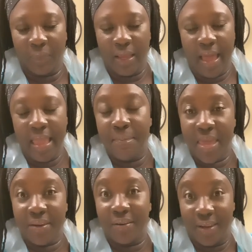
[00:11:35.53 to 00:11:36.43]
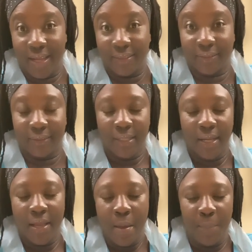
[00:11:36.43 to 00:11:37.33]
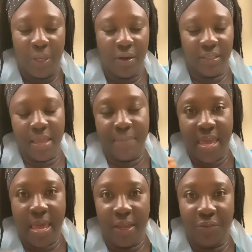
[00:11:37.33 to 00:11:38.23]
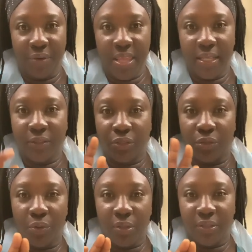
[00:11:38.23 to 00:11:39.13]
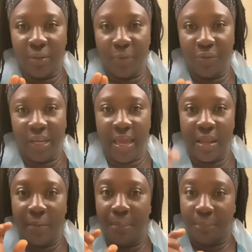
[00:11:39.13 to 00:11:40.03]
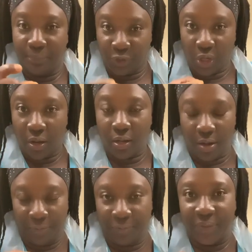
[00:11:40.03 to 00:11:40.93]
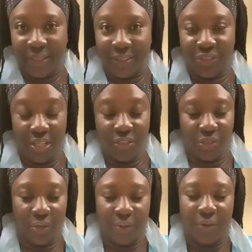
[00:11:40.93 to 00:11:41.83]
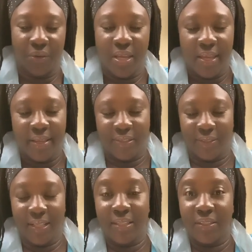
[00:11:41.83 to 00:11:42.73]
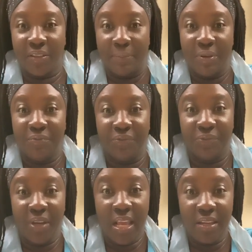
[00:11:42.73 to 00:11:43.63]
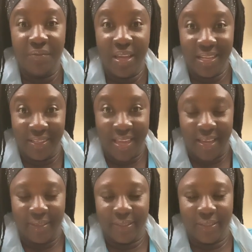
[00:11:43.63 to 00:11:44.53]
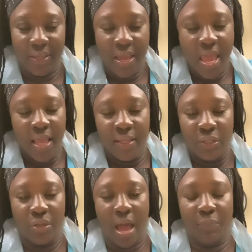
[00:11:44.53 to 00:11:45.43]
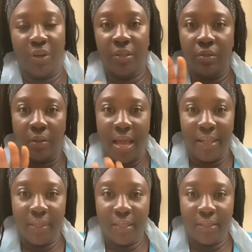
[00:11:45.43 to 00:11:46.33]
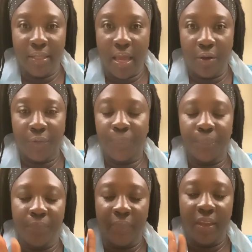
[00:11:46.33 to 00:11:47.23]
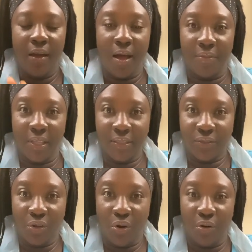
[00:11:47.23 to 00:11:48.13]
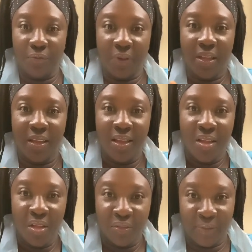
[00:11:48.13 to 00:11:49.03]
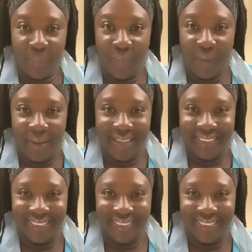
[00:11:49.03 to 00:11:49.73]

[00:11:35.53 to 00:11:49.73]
I made a lot because I grated 2 turmeric and a chunk of ginger. So this is gonna be really, really nice. So I'm going to add this now on the stove to boil.